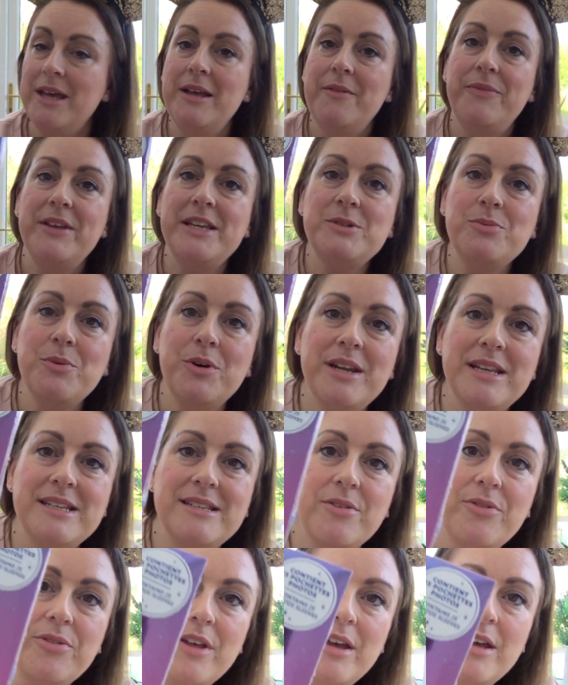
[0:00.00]
This one is a
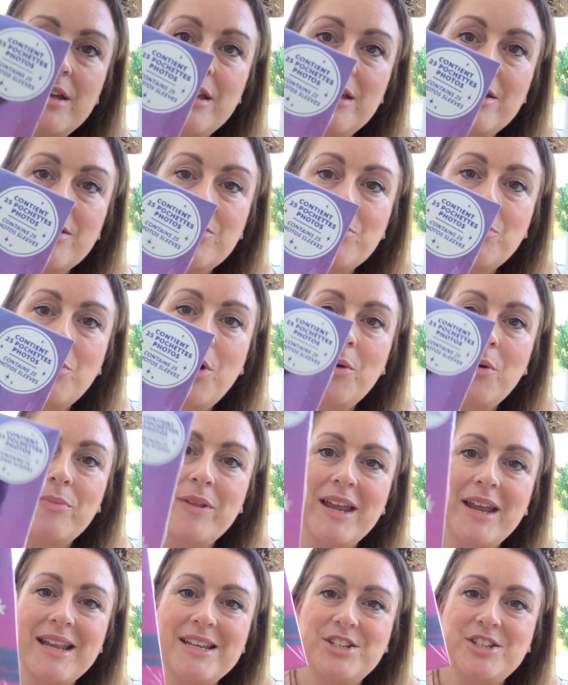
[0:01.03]
30th one,
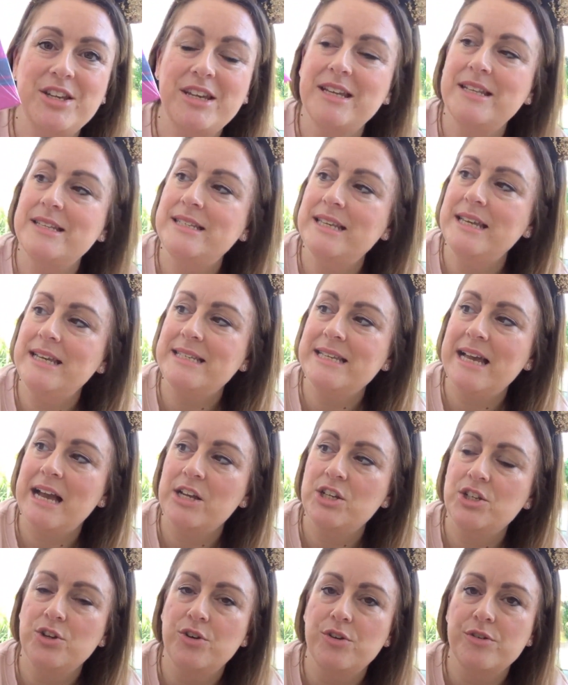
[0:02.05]
and as you can see, it's
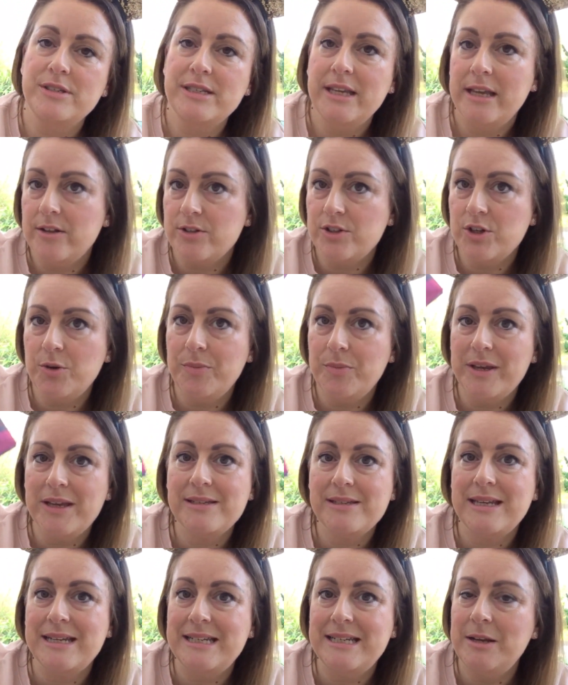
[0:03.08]
actually all sealed up
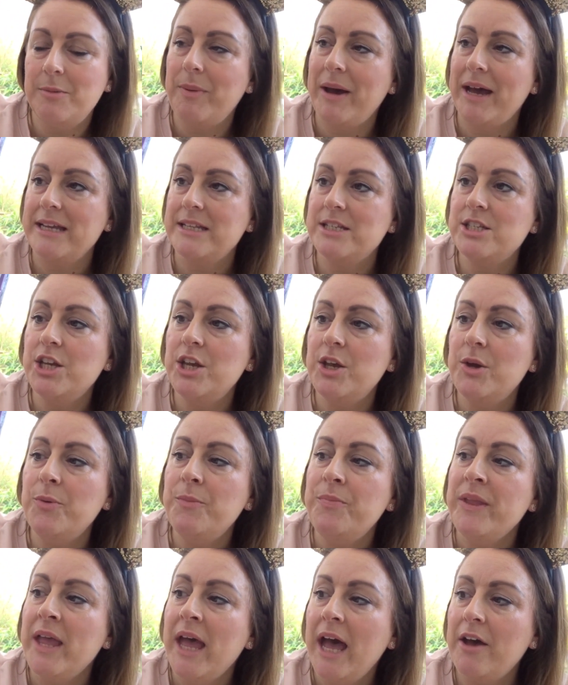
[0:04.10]
because I did buy 2.
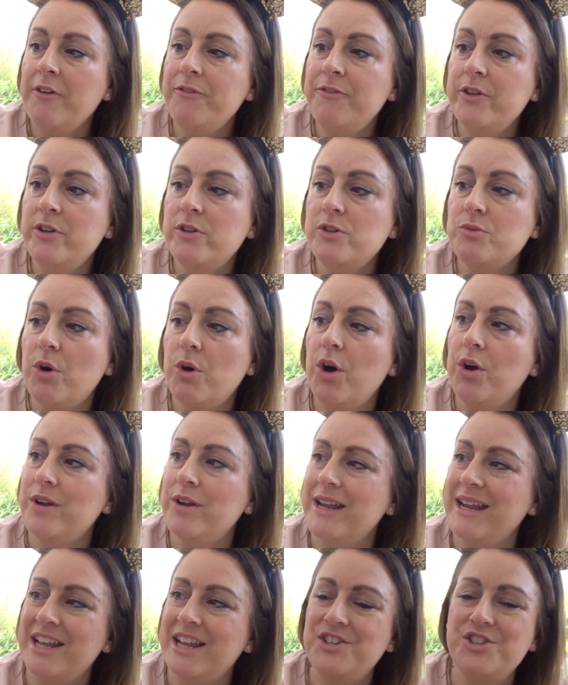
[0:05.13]
I filled one
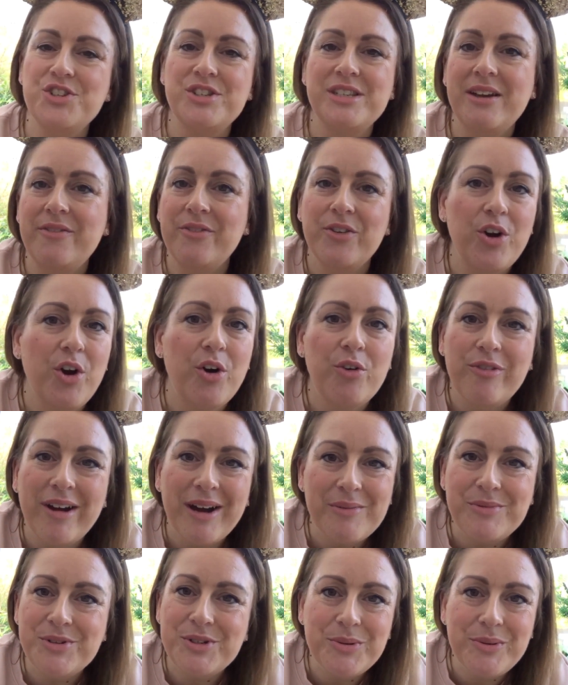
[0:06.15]
and I just haven't got
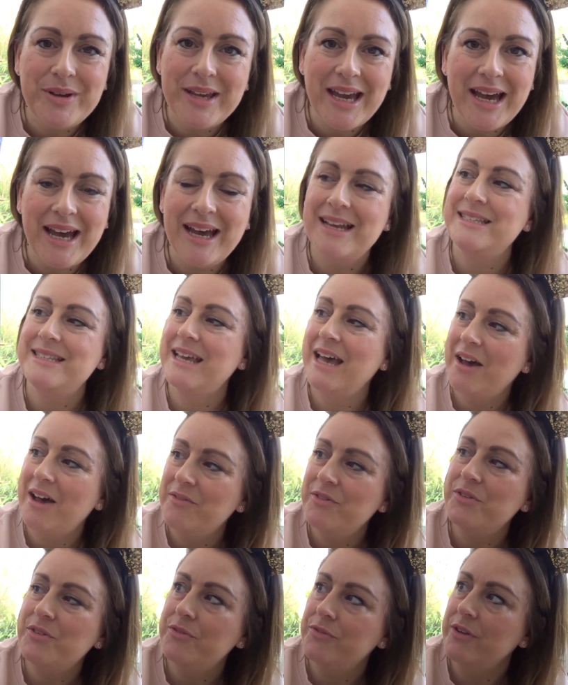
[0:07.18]
round to it, guys. I
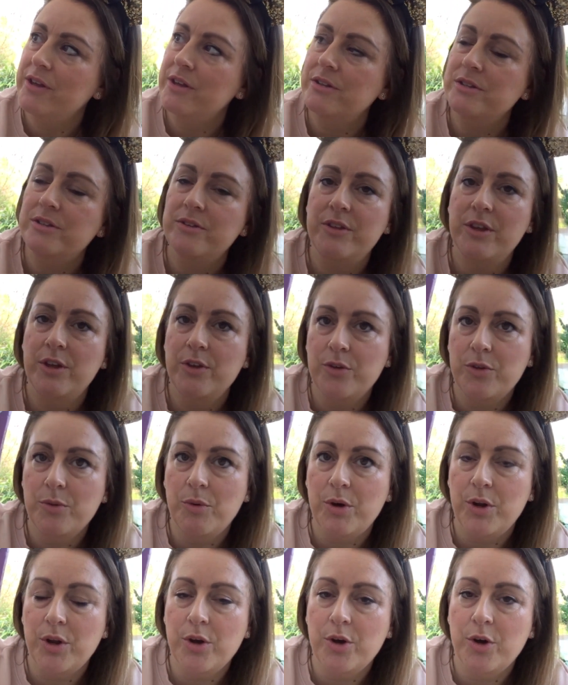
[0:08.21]
haven't filled the other
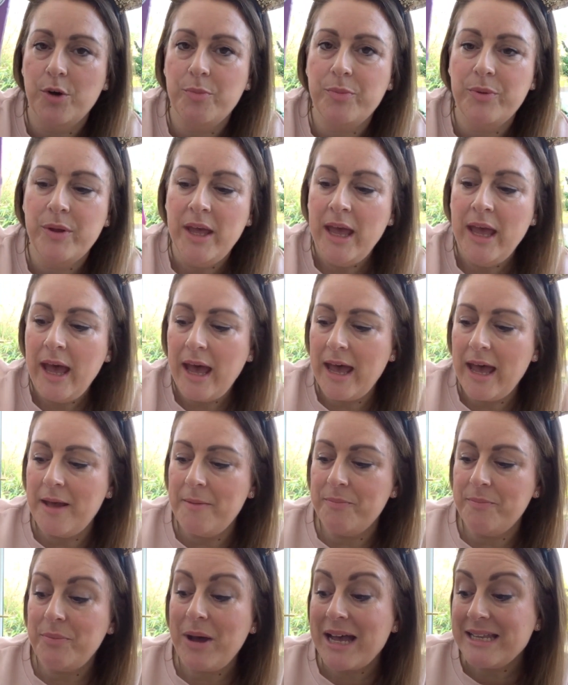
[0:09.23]
one up.
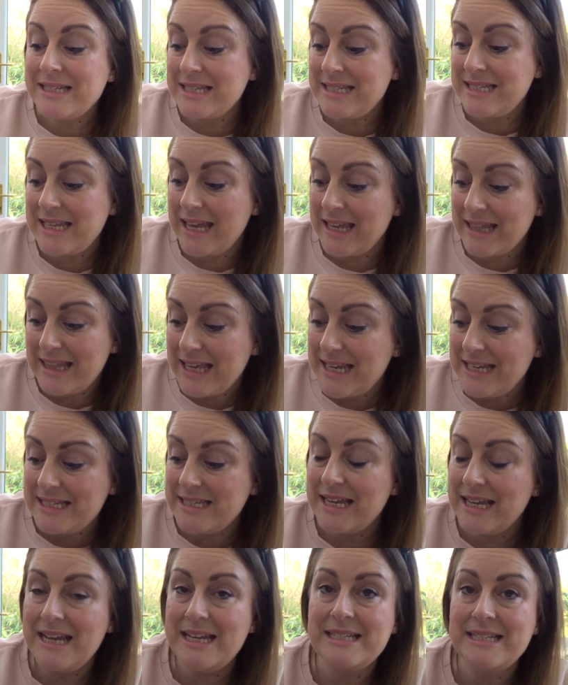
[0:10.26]
But as I say, these
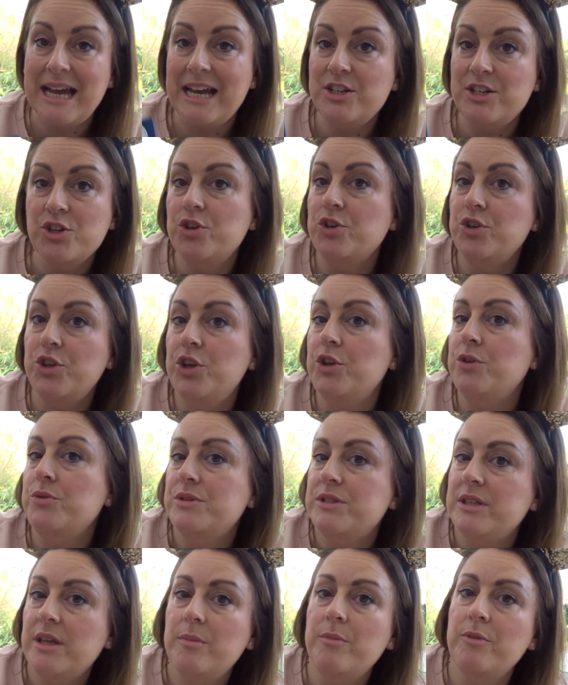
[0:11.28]
days I don't
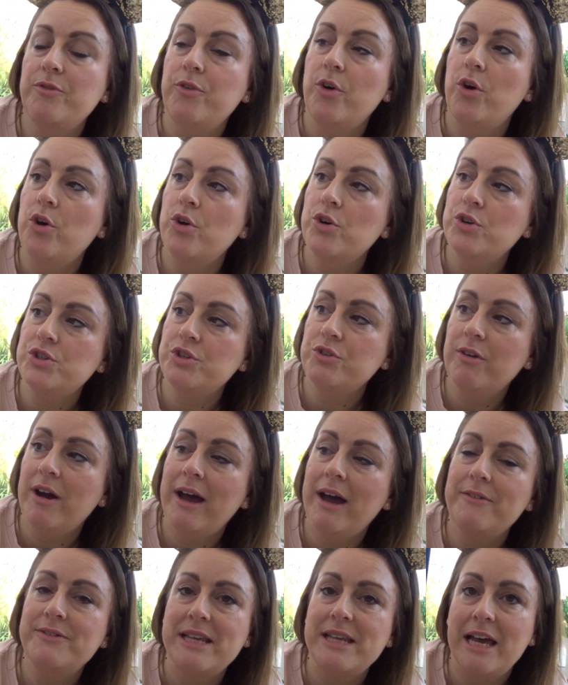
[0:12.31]
use them for
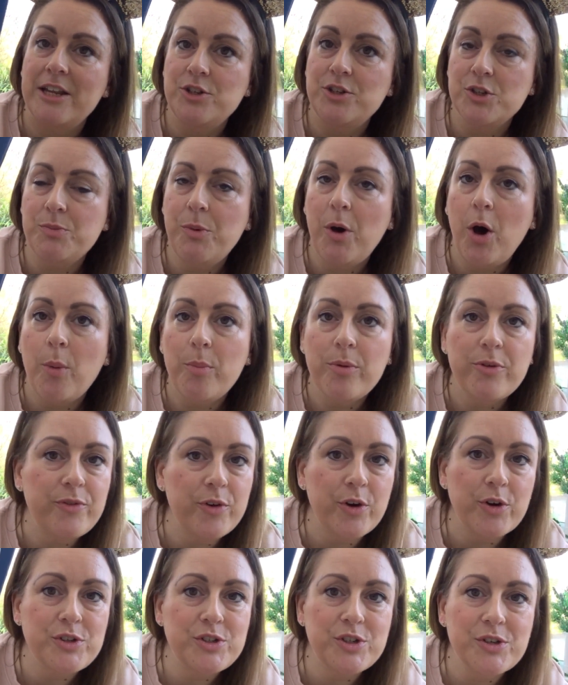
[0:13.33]
autographs, I just pop
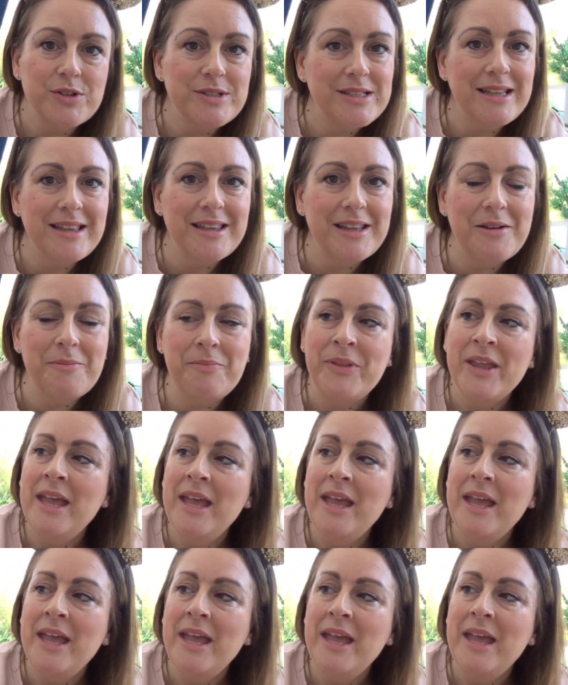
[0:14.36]
photos in them.